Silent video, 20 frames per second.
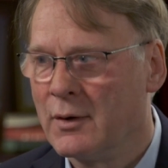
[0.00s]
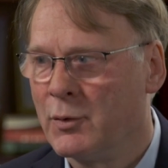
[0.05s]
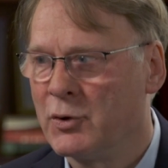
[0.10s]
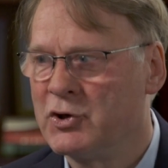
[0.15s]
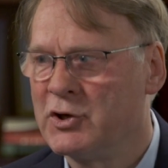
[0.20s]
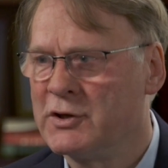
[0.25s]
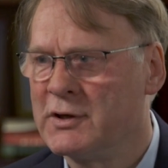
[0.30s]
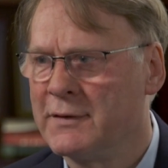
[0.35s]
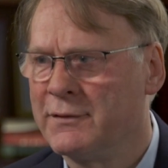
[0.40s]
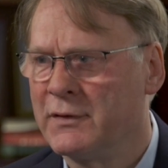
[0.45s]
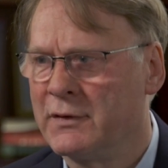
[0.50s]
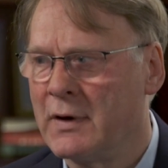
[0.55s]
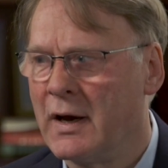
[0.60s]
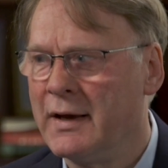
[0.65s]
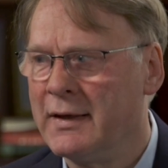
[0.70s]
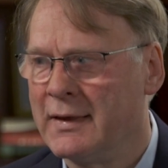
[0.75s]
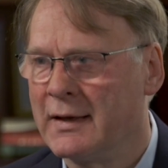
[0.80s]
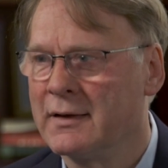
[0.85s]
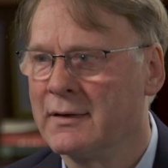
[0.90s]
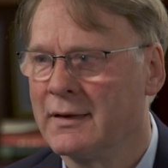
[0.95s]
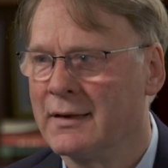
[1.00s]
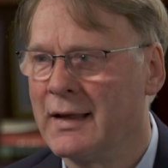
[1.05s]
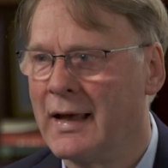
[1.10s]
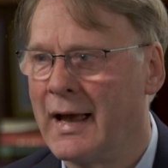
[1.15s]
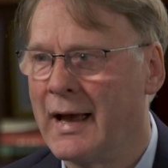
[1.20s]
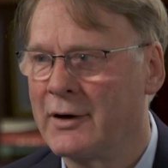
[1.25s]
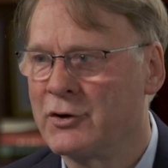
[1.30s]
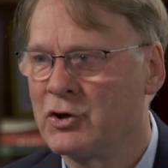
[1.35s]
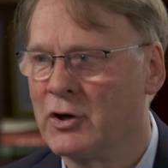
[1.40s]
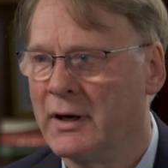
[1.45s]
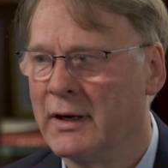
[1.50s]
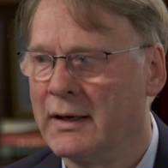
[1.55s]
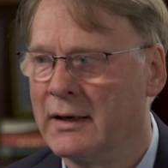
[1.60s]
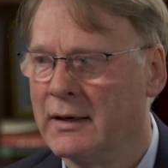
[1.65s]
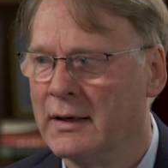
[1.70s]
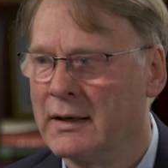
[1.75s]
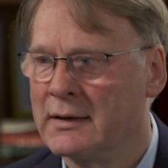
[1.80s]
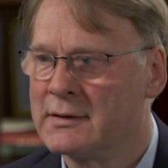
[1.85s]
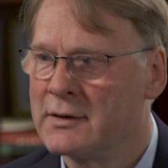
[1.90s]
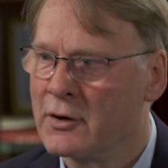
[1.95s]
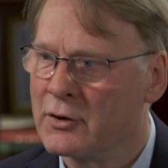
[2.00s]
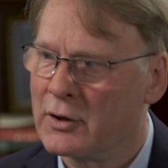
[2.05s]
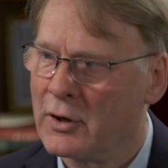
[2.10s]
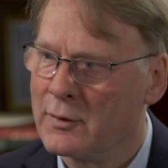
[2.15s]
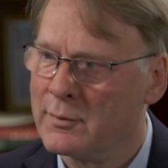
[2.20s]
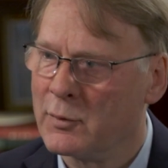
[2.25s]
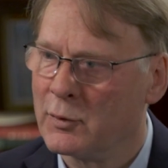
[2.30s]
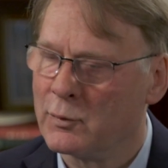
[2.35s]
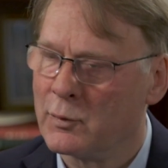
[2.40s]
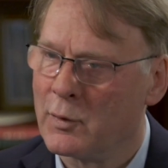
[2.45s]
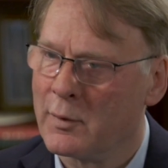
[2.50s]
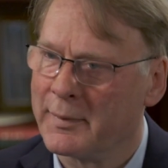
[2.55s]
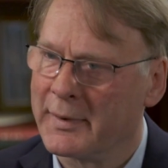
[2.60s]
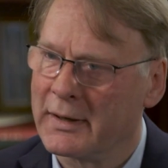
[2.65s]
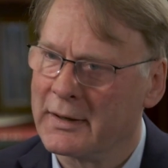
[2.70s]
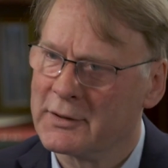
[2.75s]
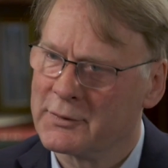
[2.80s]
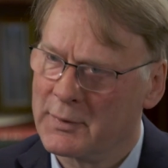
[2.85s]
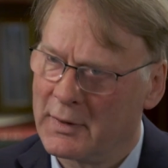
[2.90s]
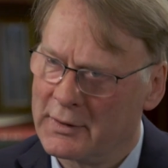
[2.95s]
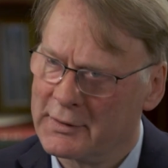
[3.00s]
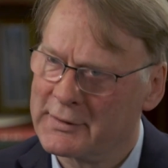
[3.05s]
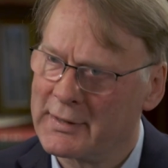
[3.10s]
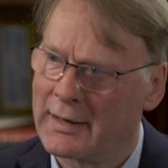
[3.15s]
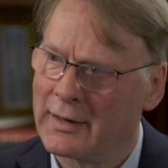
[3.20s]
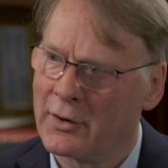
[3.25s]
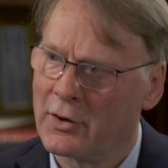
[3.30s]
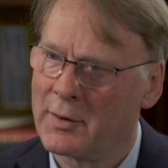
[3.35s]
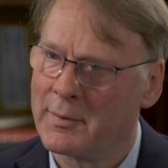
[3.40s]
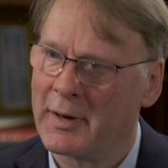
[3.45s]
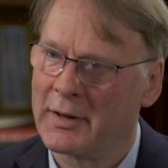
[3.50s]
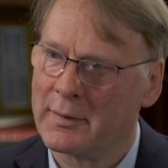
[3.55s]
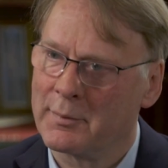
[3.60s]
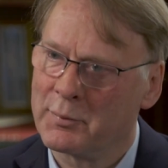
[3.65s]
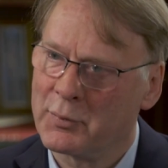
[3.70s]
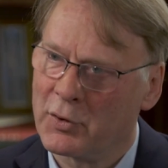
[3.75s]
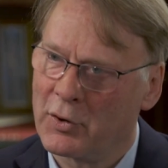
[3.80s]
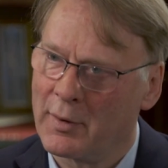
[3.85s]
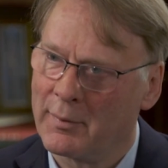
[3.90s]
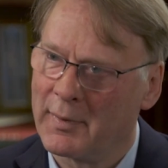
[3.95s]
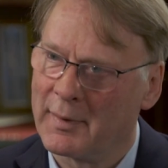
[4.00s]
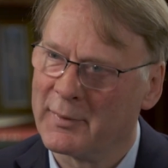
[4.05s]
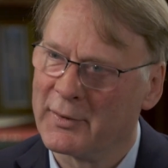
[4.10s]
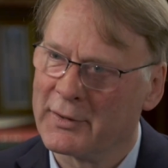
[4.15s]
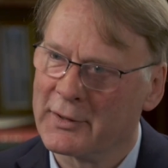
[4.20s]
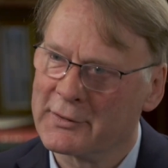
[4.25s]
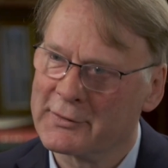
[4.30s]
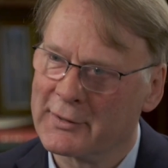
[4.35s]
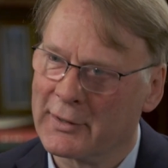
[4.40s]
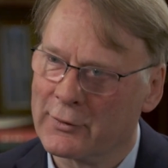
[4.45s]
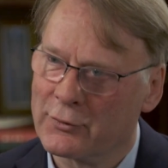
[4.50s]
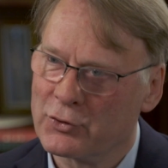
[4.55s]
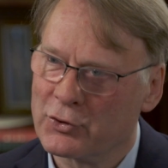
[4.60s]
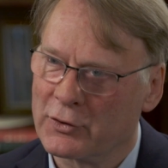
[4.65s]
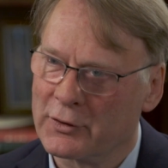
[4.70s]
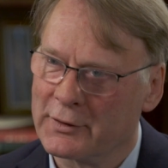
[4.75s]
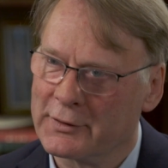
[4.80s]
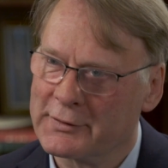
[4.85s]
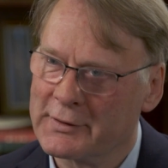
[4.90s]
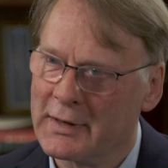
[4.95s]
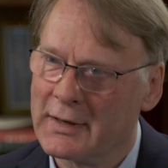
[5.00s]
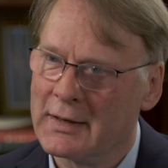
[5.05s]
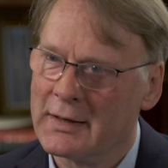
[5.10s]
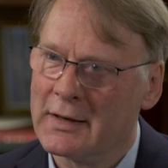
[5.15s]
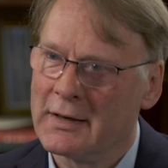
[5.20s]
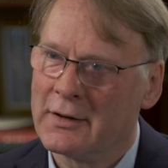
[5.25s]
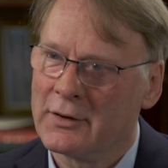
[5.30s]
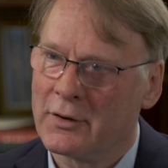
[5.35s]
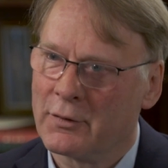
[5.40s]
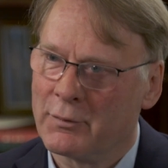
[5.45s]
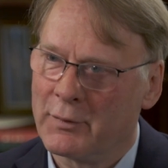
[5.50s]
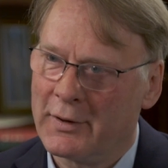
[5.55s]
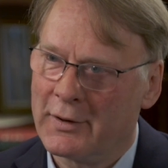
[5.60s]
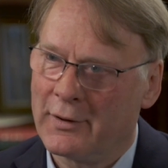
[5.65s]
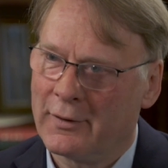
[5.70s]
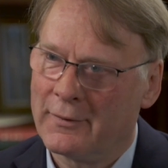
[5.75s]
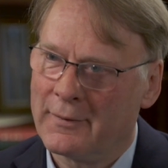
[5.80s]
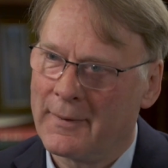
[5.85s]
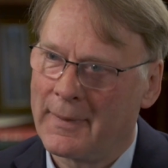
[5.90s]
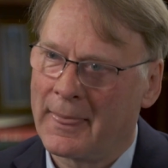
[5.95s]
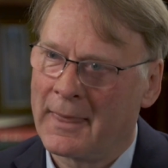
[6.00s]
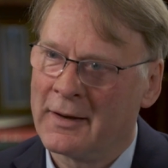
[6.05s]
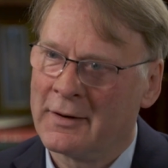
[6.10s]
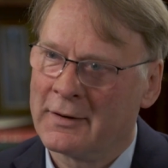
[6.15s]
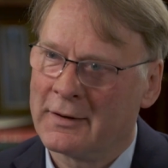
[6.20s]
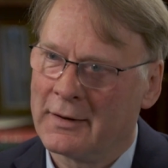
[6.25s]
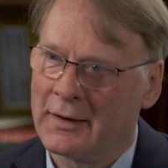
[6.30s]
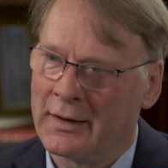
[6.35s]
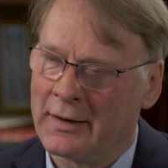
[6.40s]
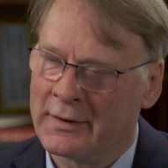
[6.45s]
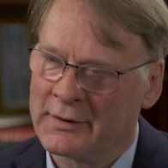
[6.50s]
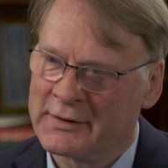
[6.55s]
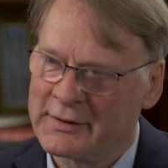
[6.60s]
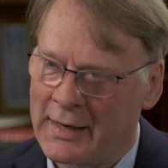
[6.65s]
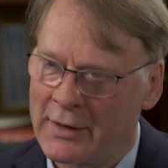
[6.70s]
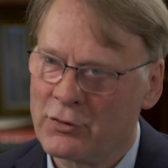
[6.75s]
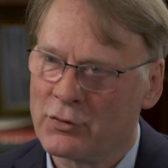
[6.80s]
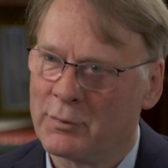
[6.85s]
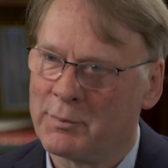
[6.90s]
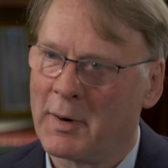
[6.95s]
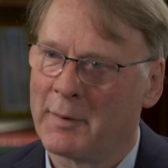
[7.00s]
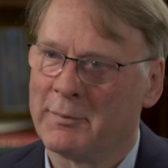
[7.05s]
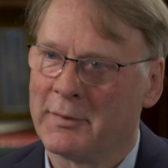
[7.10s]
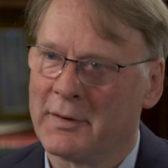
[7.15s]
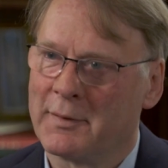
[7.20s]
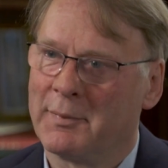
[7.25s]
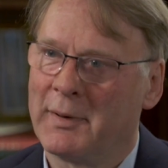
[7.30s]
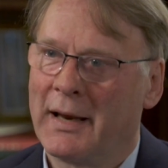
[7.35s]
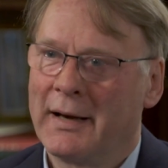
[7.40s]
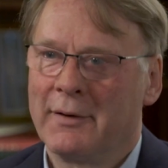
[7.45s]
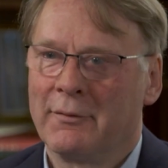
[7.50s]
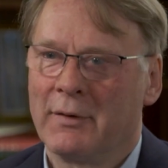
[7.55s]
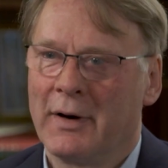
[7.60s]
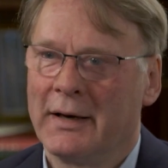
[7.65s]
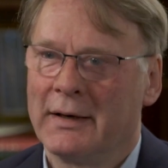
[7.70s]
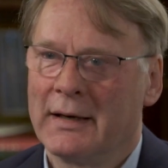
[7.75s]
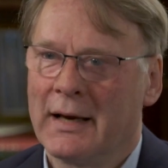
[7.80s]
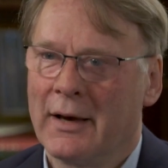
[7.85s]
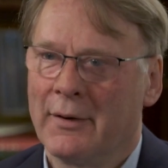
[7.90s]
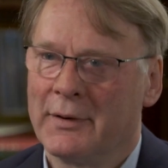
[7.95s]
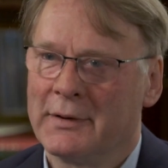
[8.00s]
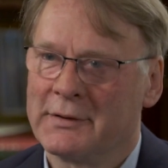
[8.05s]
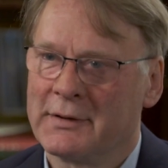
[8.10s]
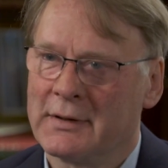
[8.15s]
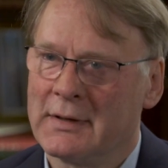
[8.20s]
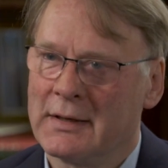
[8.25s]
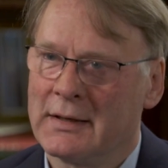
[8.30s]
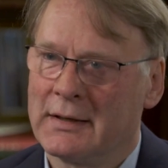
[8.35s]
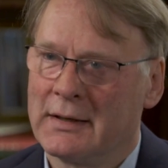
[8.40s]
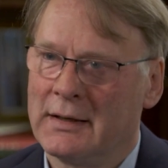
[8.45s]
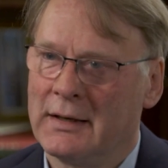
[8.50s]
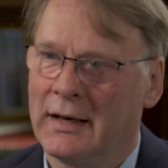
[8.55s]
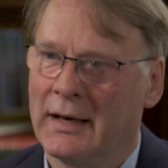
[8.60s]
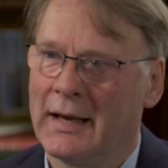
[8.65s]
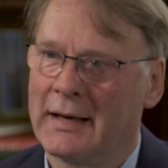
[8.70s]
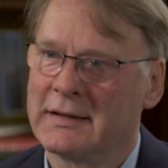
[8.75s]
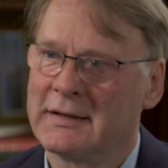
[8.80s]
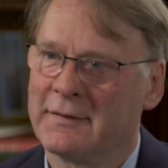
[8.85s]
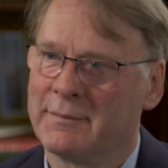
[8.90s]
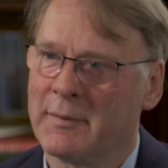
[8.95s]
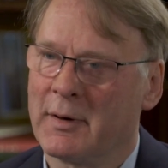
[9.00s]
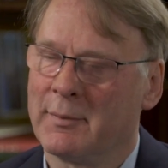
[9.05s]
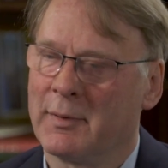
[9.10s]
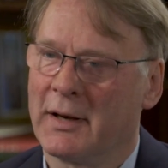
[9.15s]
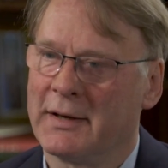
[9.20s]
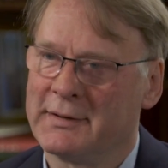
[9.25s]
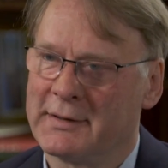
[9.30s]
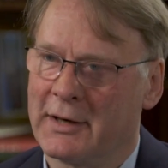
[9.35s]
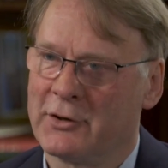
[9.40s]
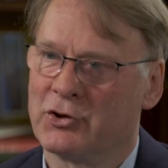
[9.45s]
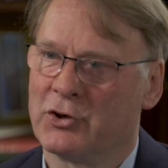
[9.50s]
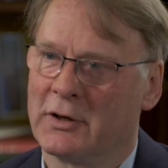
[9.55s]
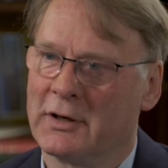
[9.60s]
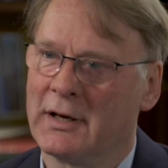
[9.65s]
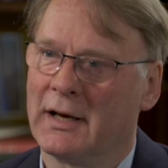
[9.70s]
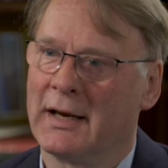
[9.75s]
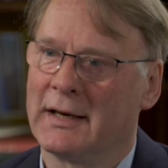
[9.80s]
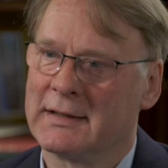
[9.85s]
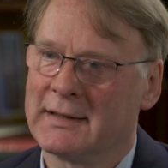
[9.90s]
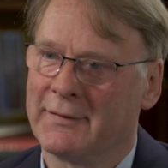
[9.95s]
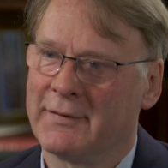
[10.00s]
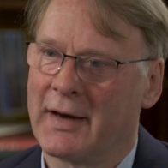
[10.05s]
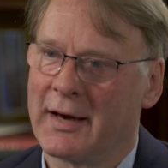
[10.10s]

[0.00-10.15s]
which is, I think, actually, it's not global warming, because we understand a lot about the problem and the solutions. The real central problem of the planet right now is collective mobilization and collective